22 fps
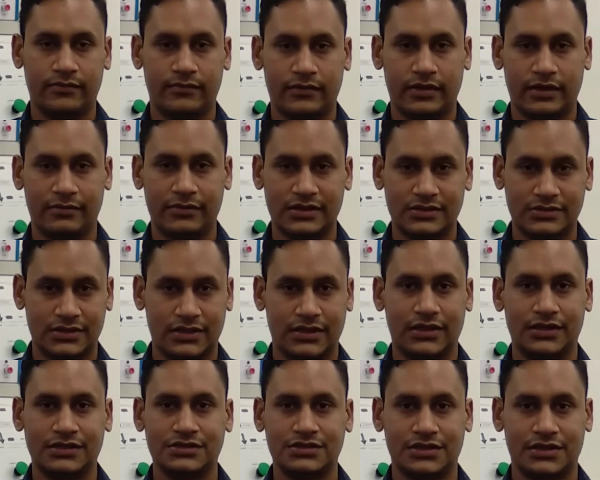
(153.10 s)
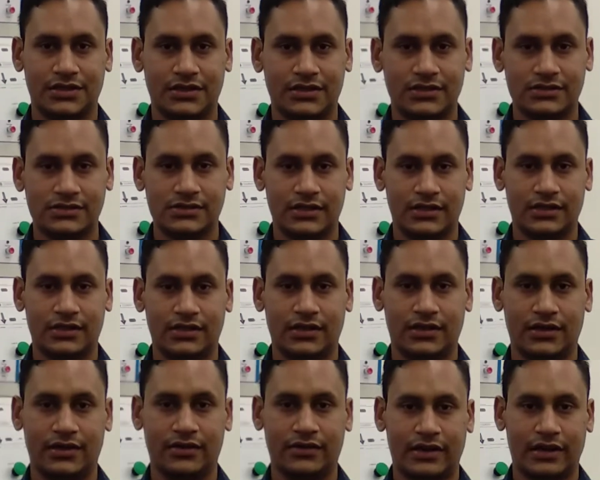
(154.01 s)
emerging engineers in
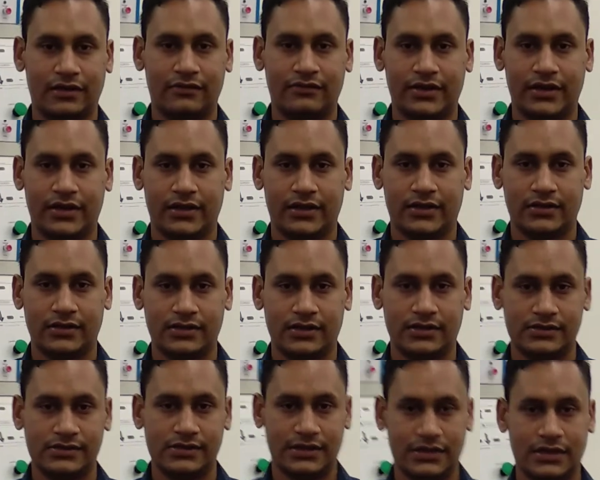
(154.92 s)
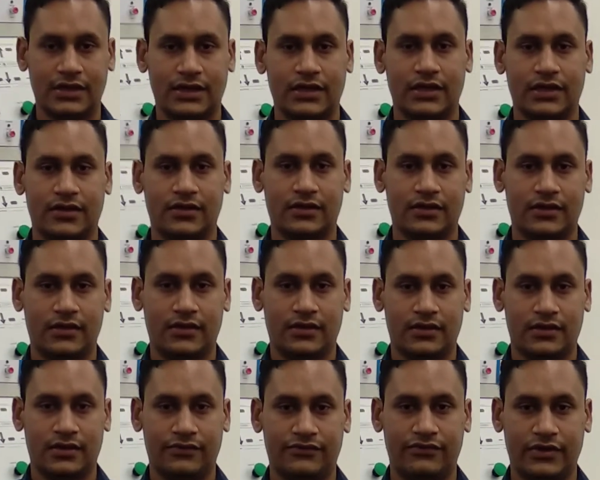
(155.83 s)
railway signaling
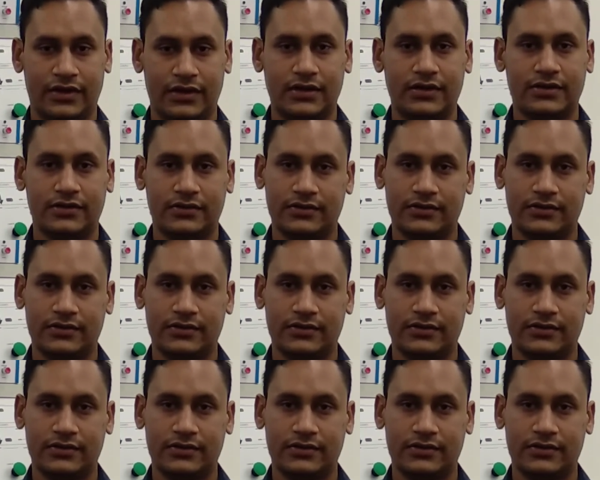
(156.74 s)
field.